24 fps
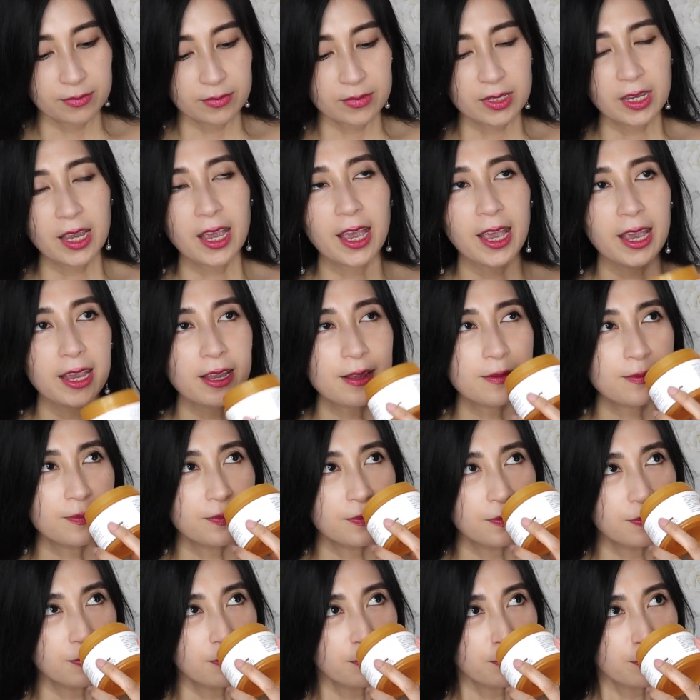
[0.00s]
Okay,
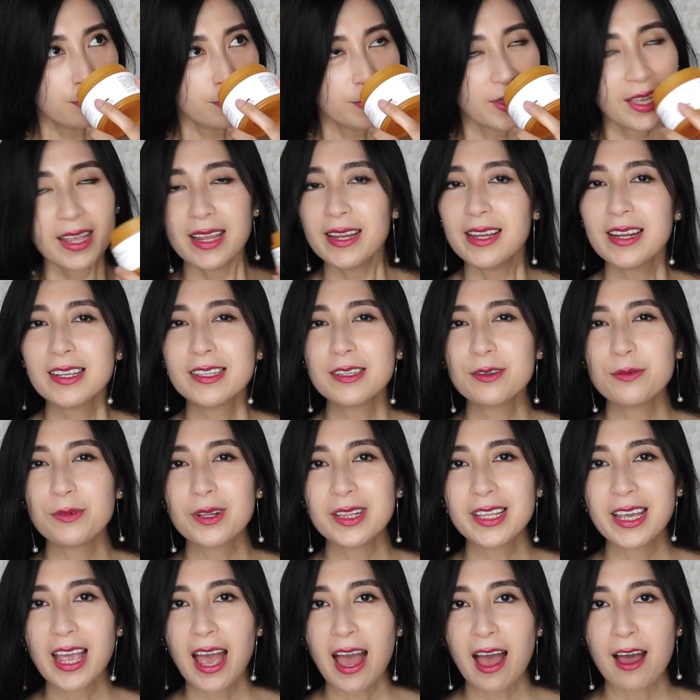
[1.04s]
it doesn't
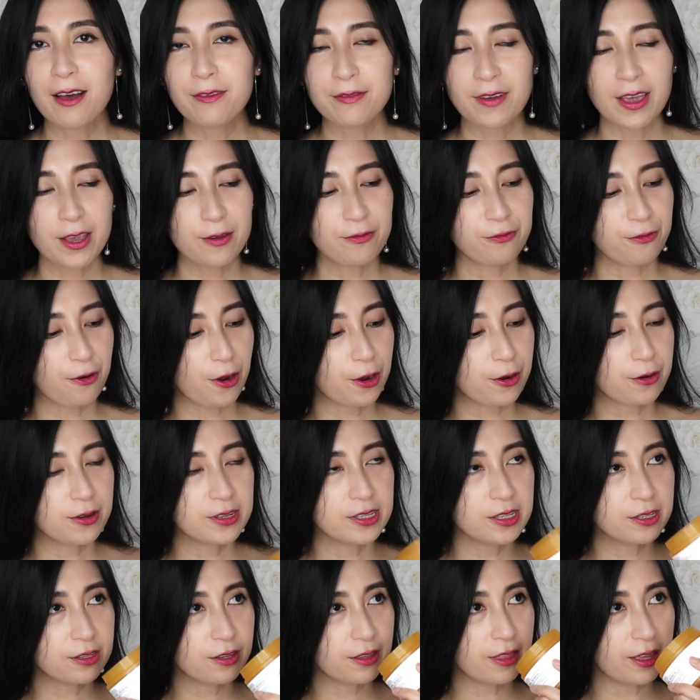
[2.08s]
really have a
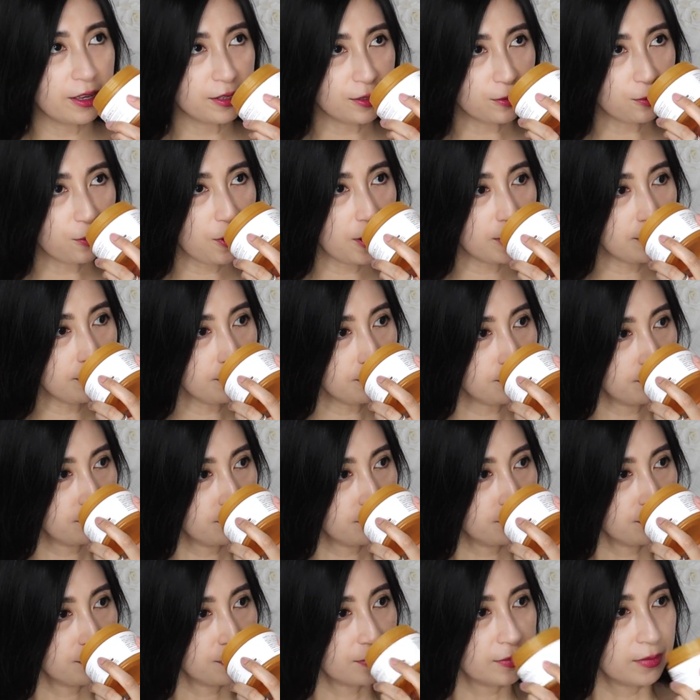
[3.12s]
fragrance to this one,
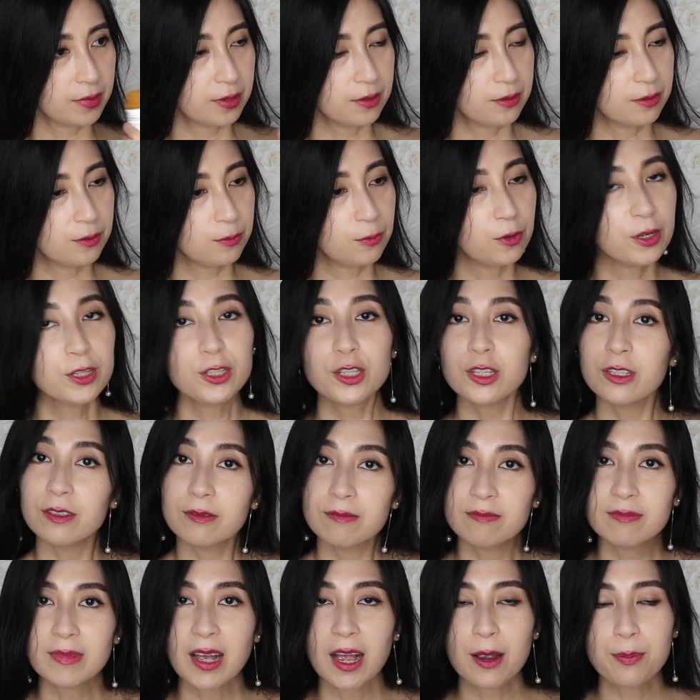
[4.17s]
which
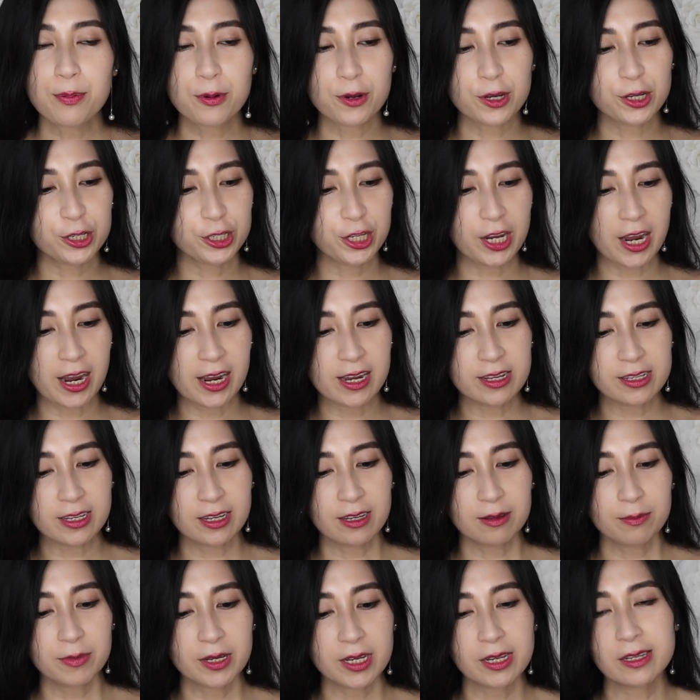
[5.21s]
I appreciate,
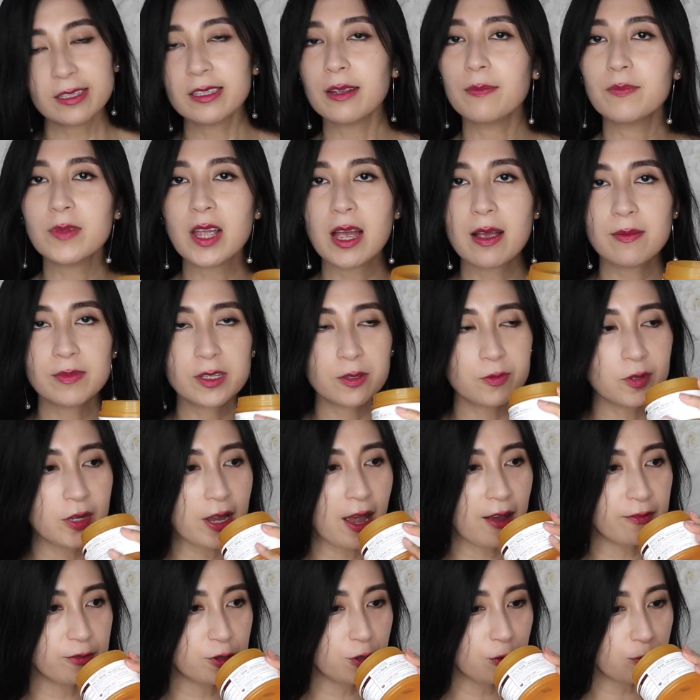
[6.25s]
because sometimes if you
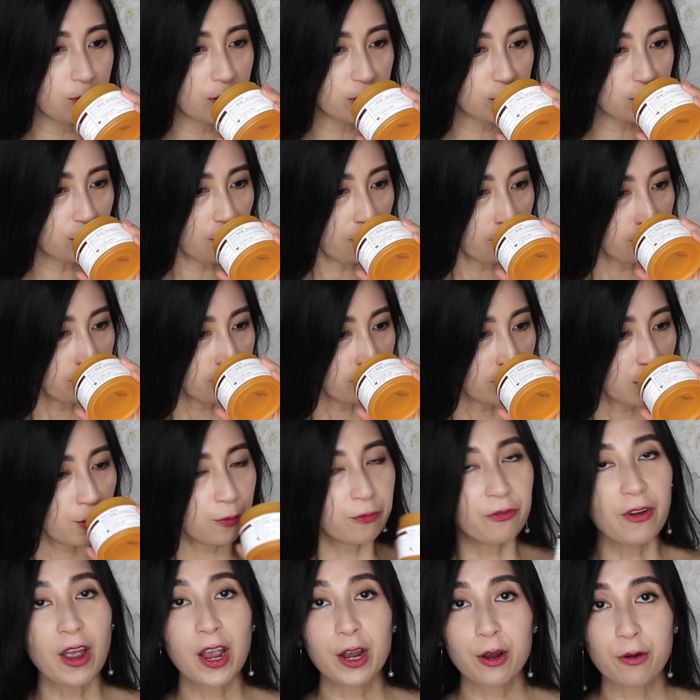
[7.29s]
have too much
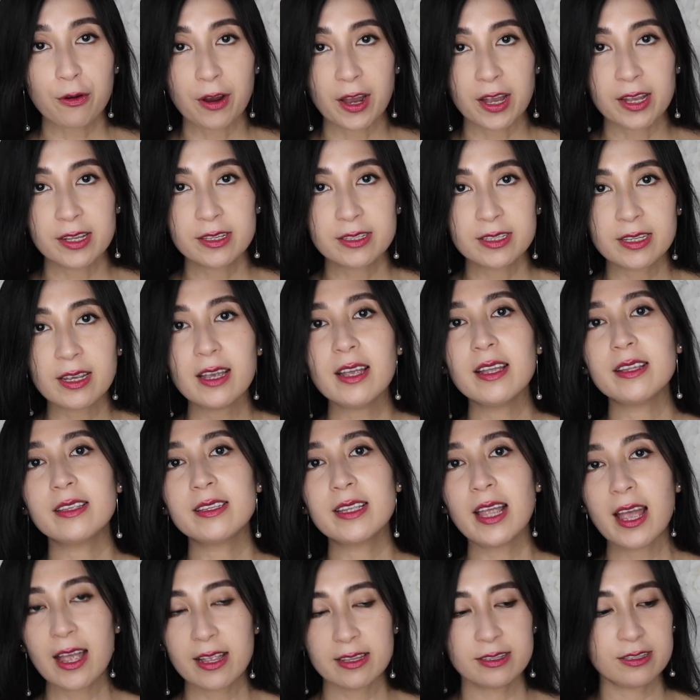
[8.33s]
fragrance, it
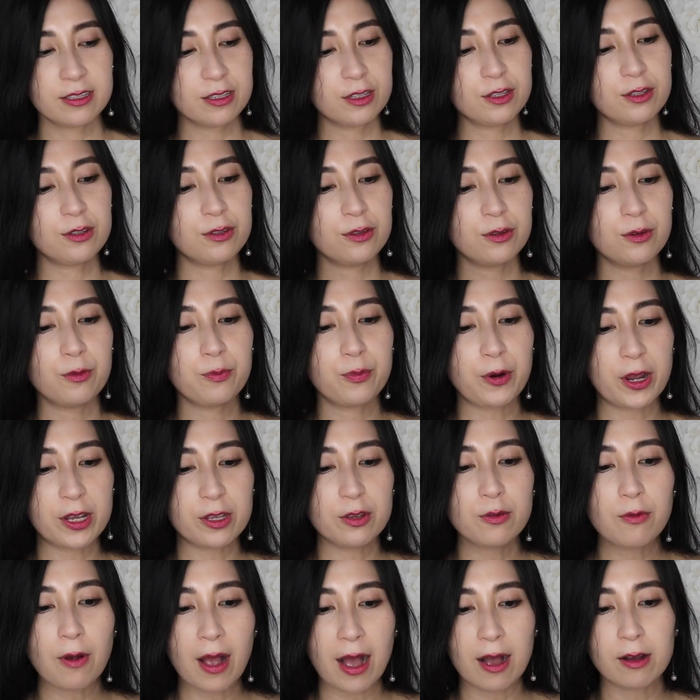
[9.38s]
tends to
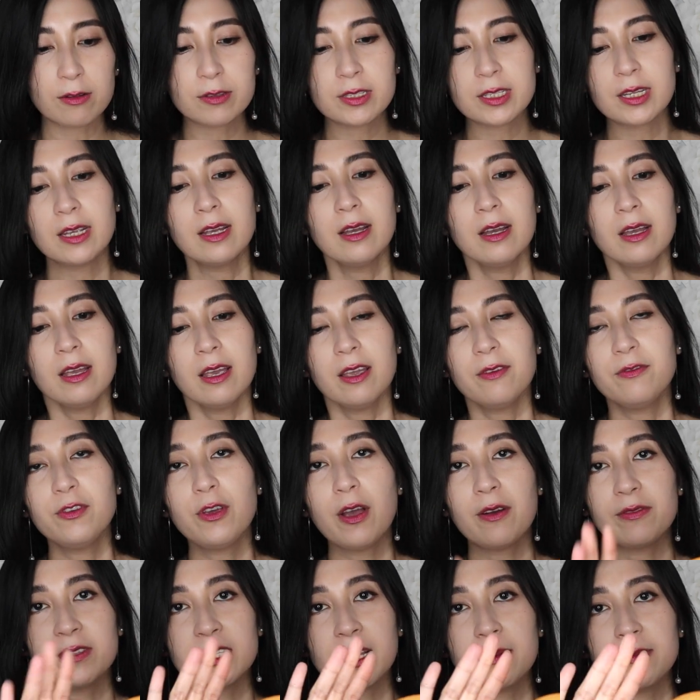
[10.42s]
break you out if you
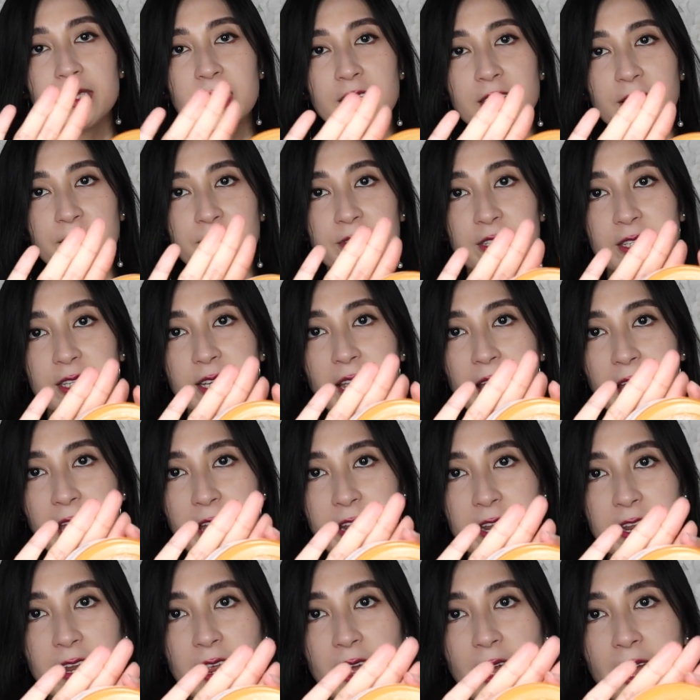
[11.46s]
have sensitive
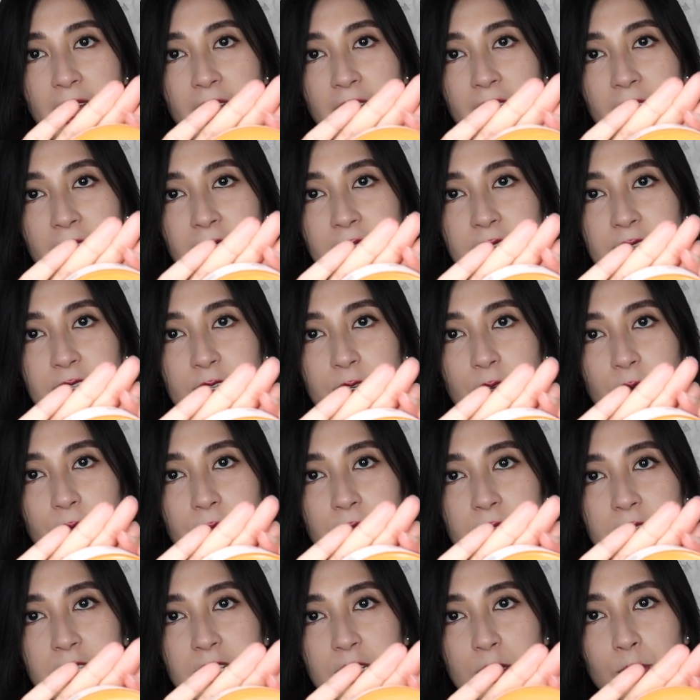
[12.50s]
skin. And so
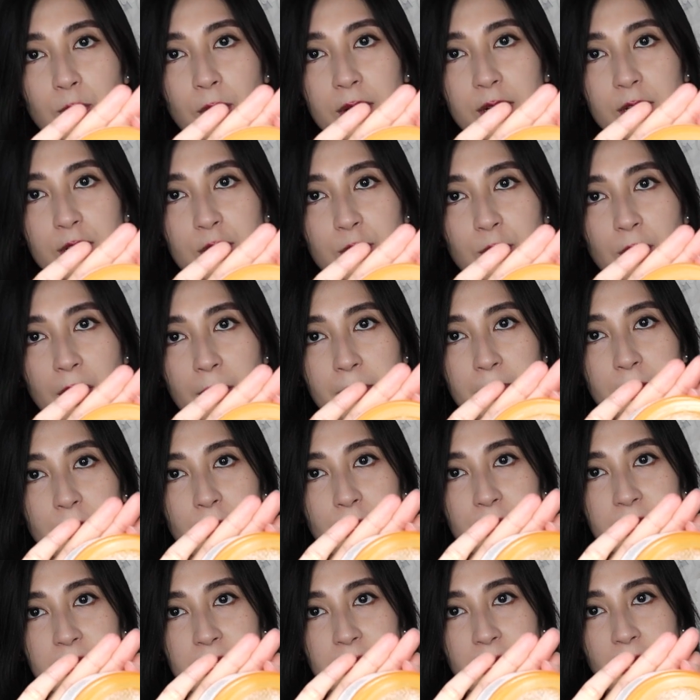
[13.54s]
this is what the scrub
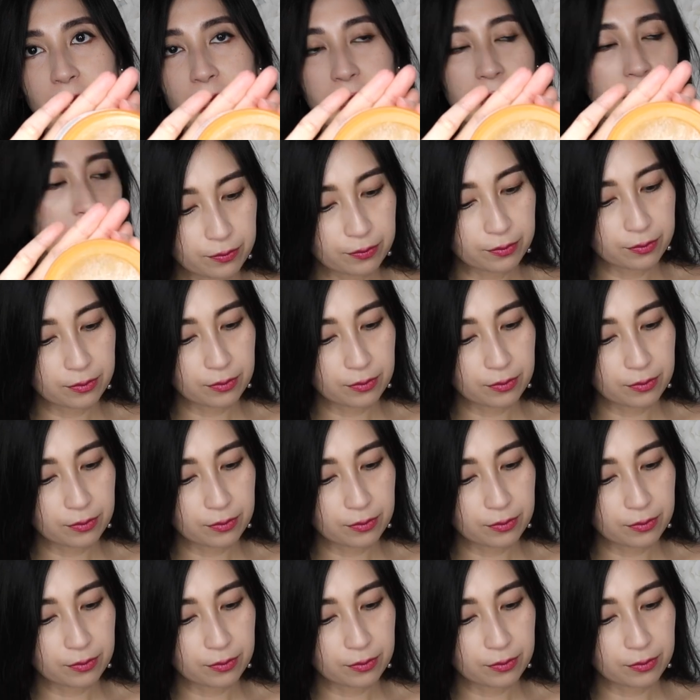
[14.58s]
looks like.